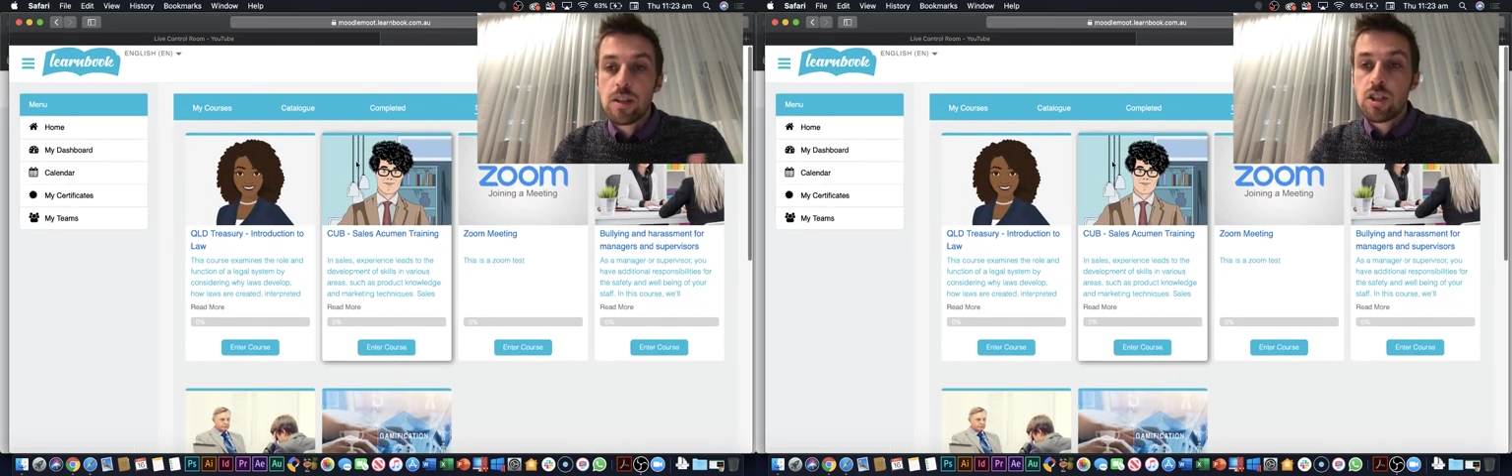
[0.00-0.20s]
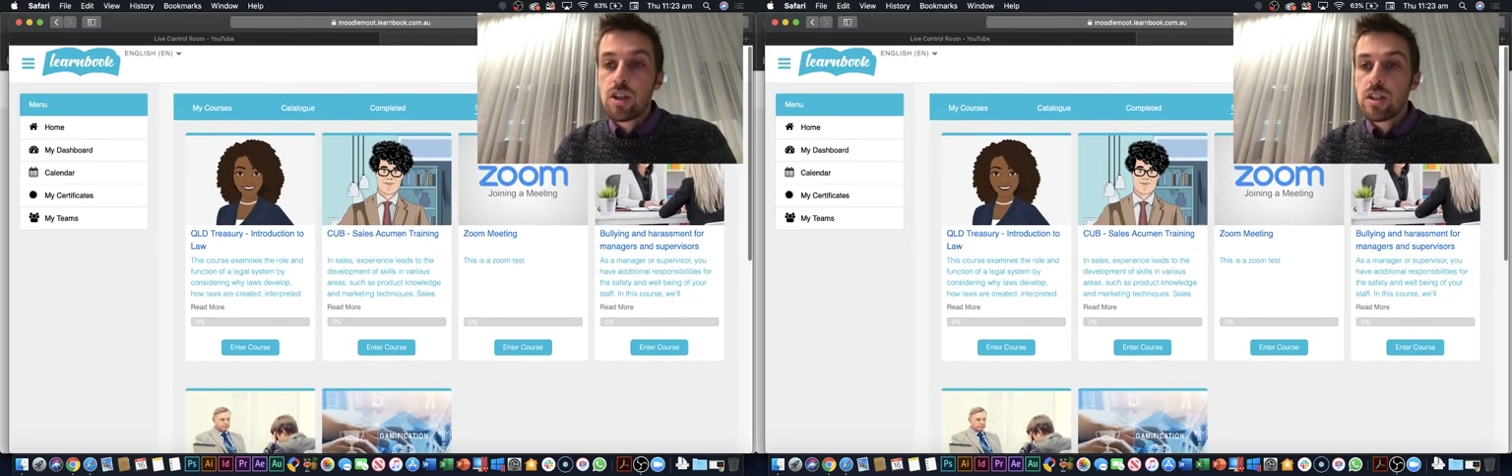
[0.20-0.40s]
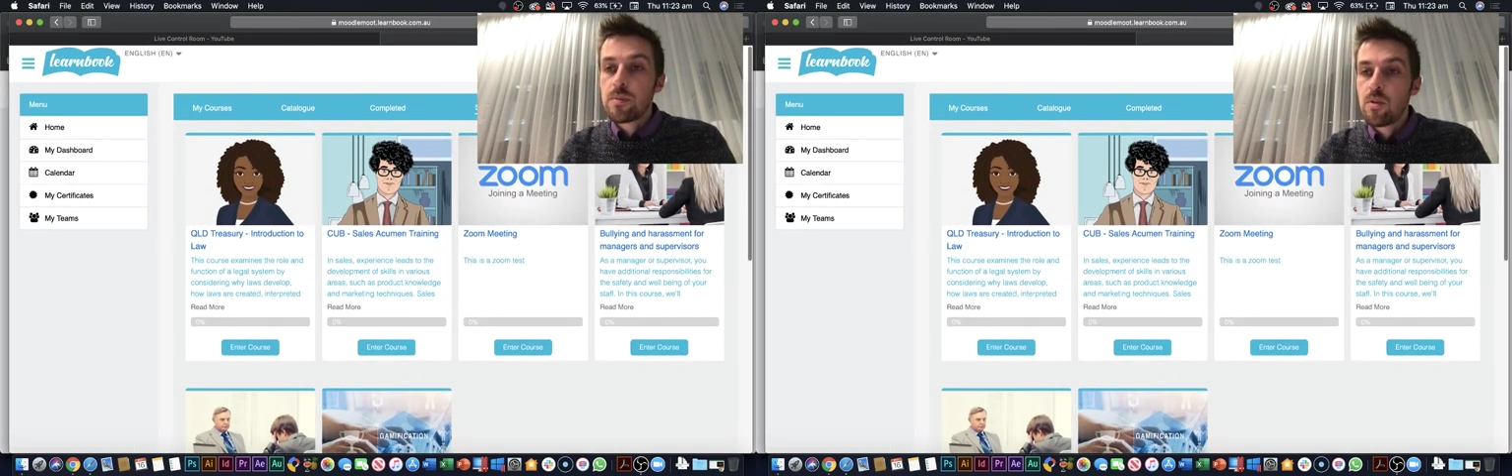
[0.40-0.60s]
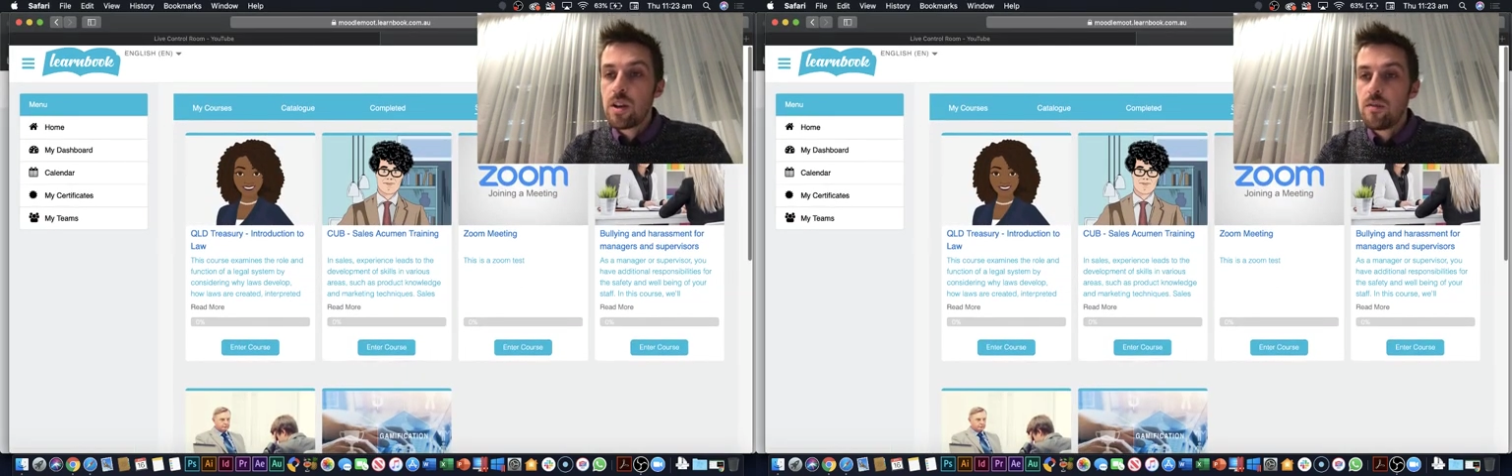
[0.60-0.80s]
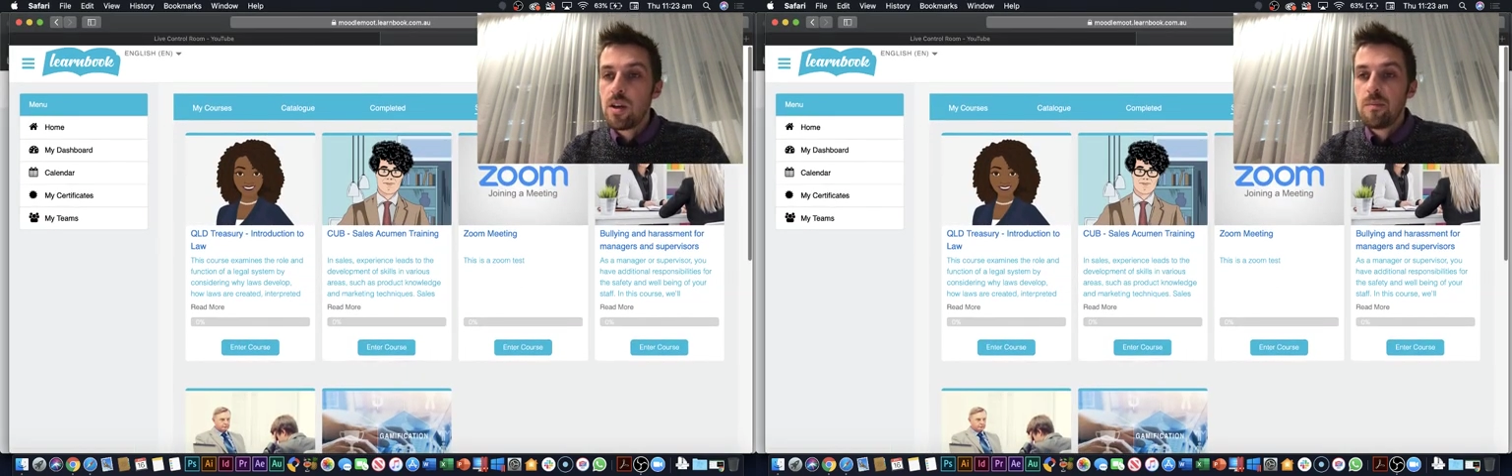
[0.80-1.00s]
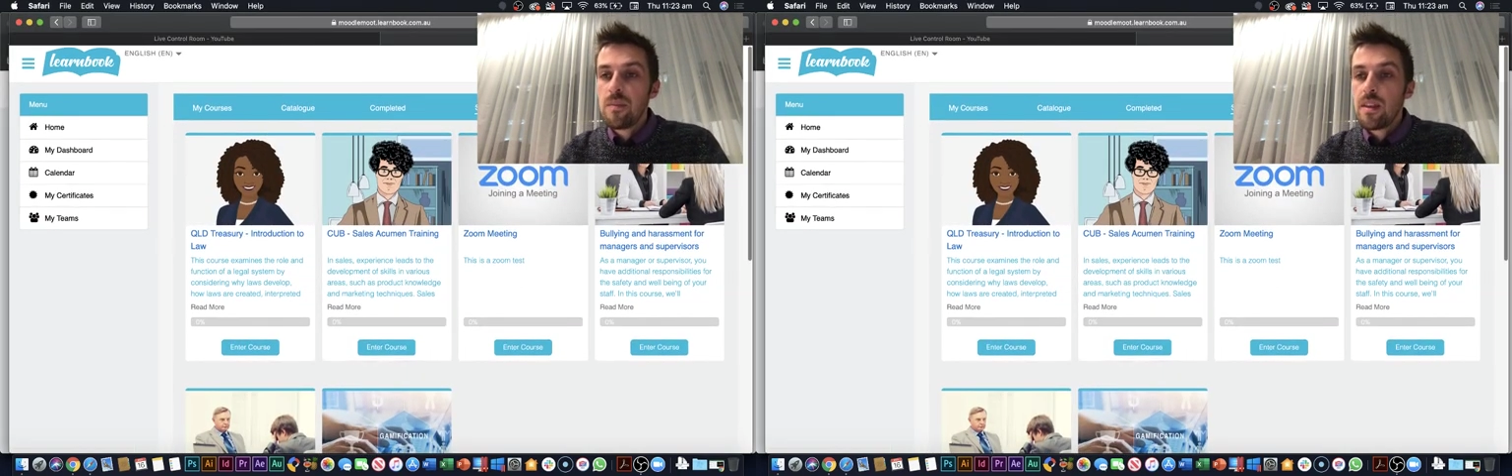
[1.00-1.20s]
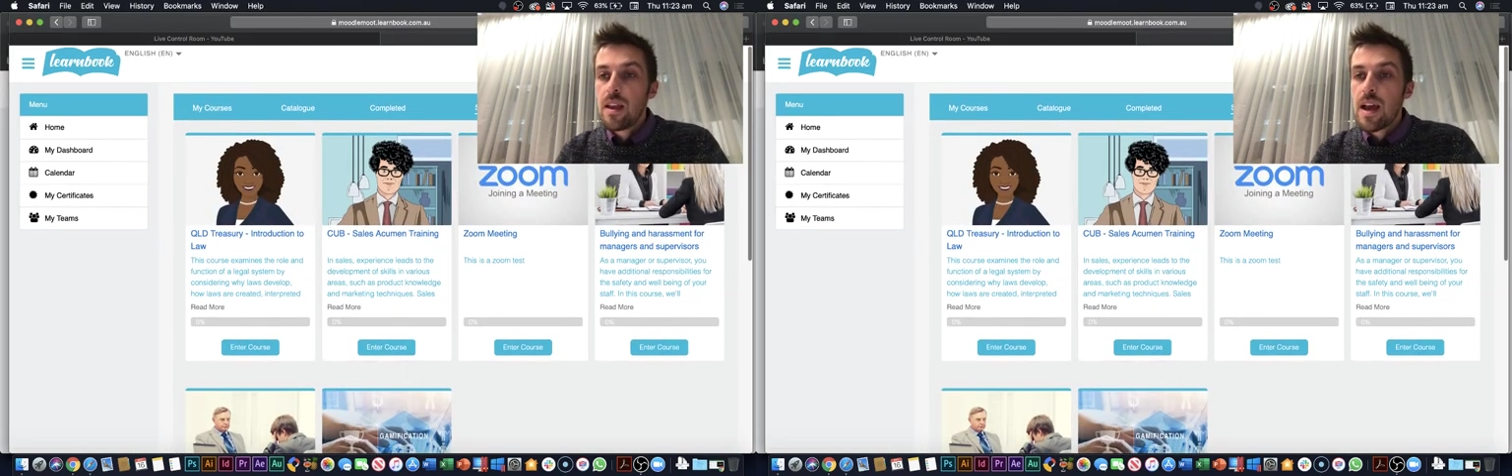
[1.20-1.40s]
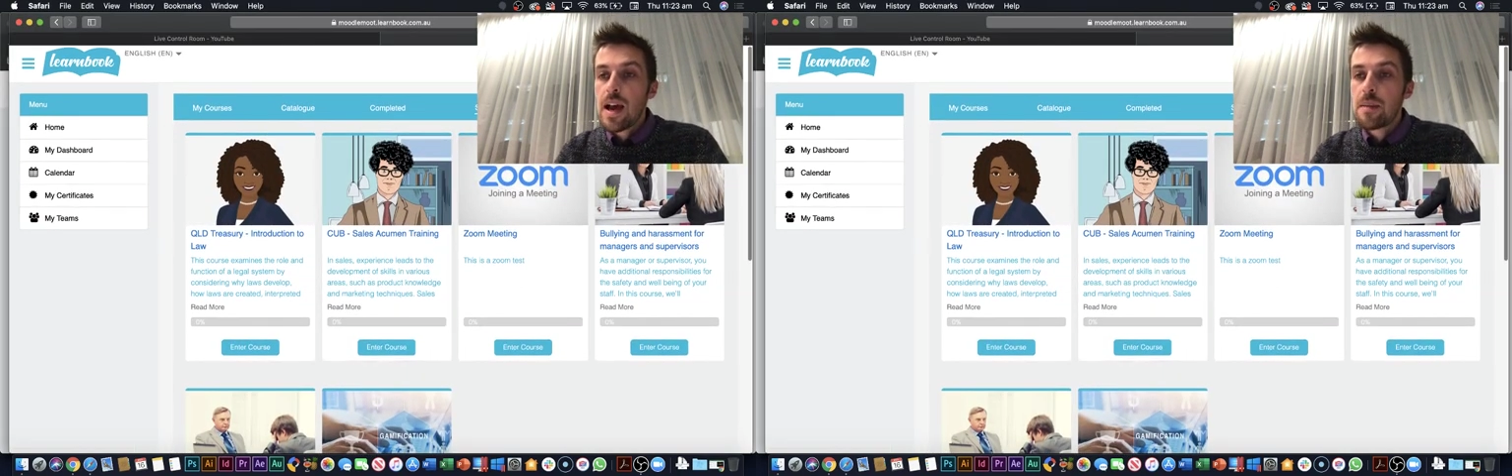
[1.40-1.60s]
student's point of view.
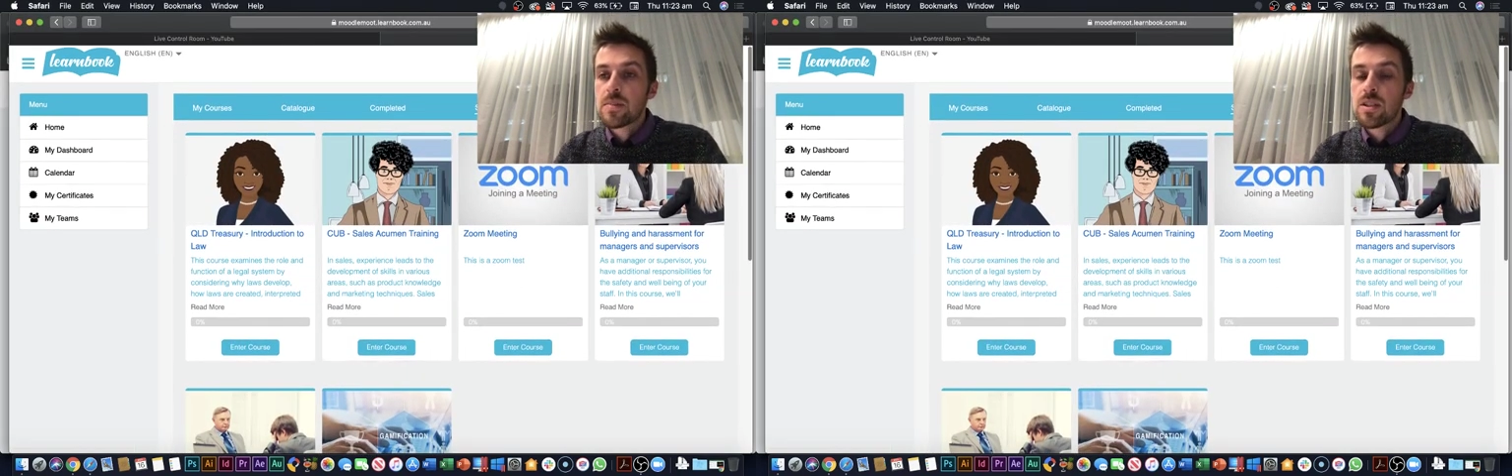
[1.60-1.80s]
So